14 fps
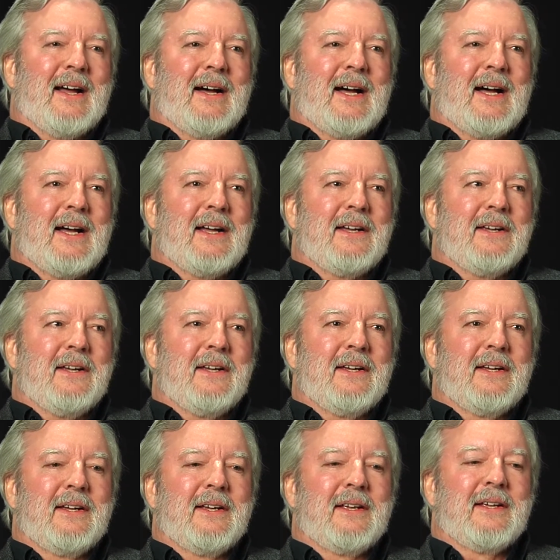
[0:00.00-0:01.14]
I
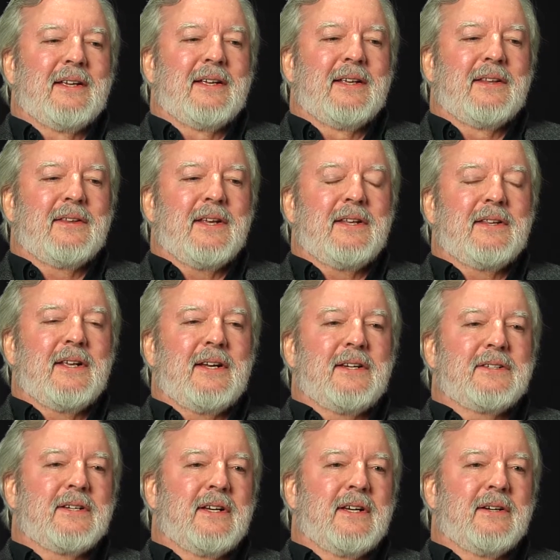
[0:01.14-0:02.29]
think that
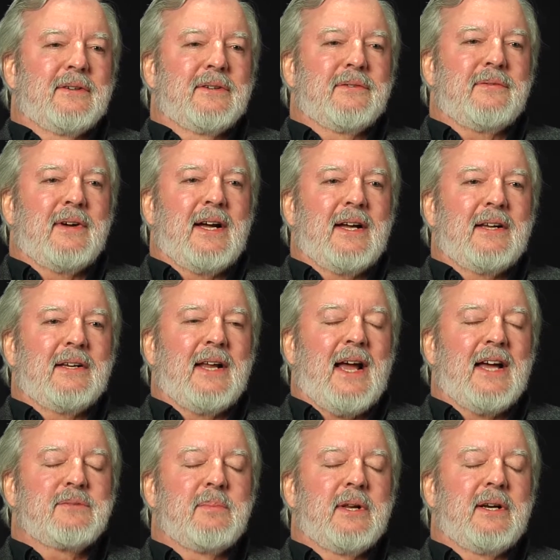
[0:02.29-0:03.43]
it's an ill-defined,
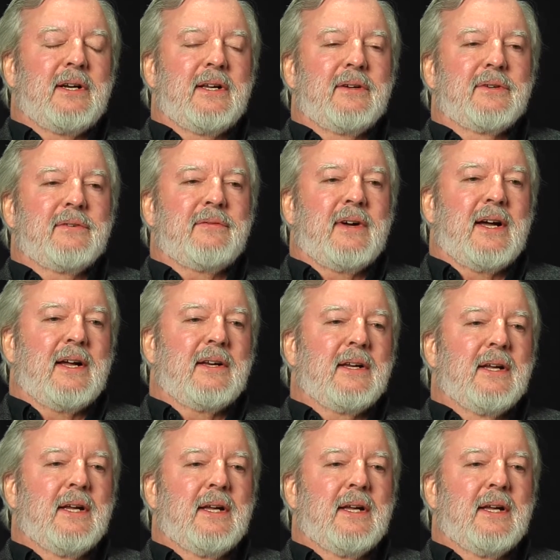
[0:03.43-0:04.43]
has been an ill-defined